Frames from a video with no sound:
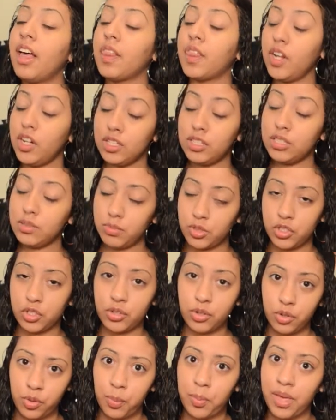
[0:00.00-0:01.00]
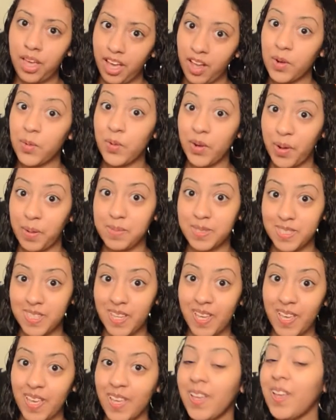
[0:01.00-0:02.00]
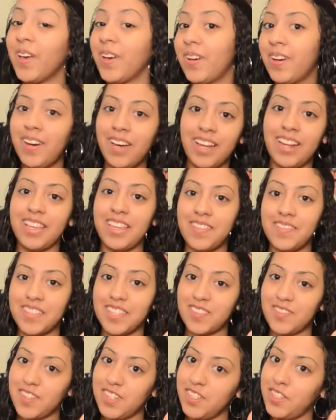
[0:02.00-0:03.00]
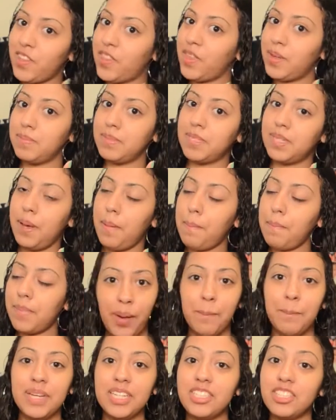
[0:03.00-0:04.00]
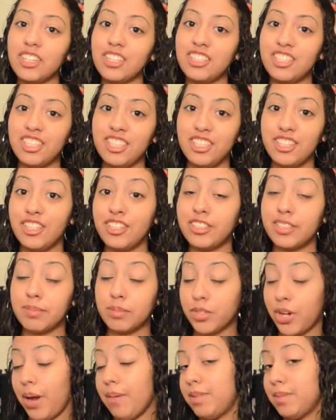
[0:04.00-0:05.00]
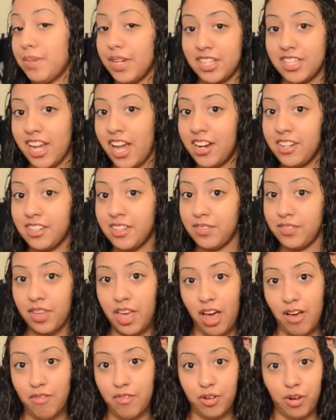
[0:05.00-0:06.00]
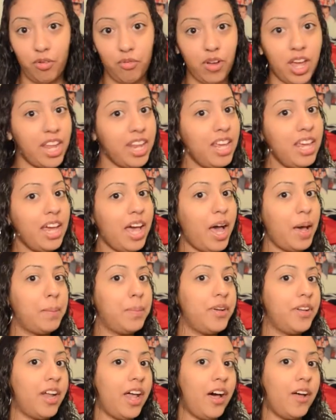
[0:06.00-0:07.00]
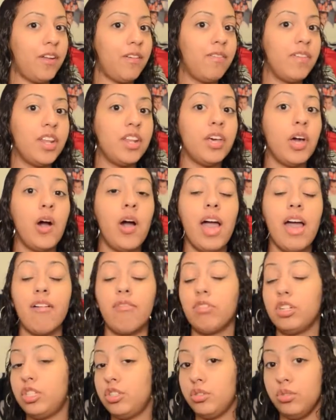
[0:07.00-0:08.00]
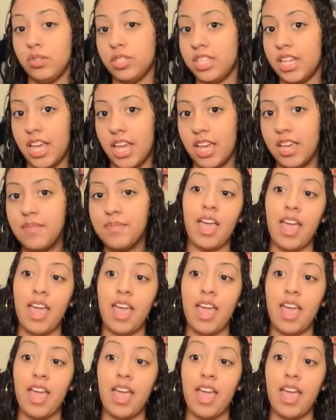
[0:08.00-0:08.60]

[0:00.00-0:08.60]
there's some truth behind what I'm saying, go ahead and give this video a thumbs up. Be sure to subscribe to my channel if you haven't already. I put out a video every Tuesday,